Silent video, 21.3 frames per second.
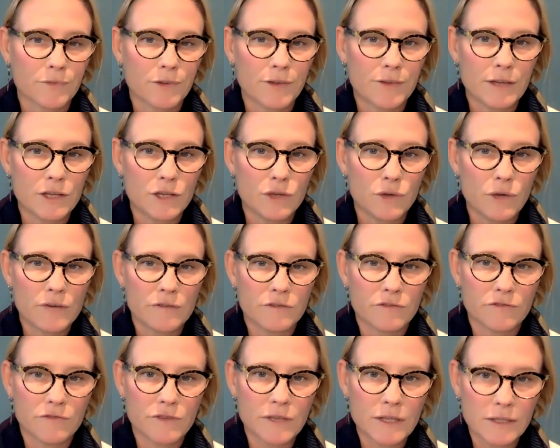And then you have
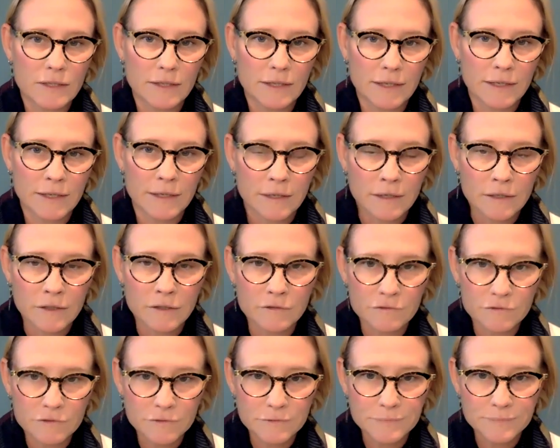a feeling
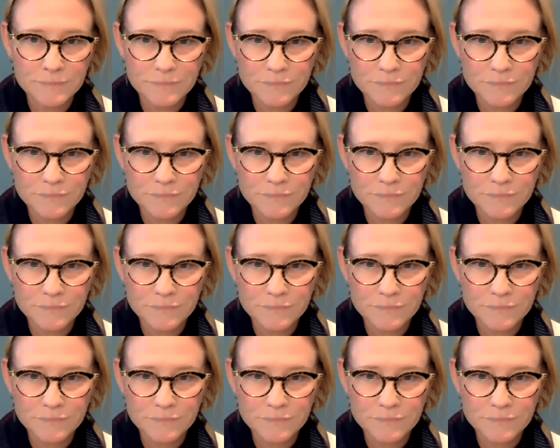of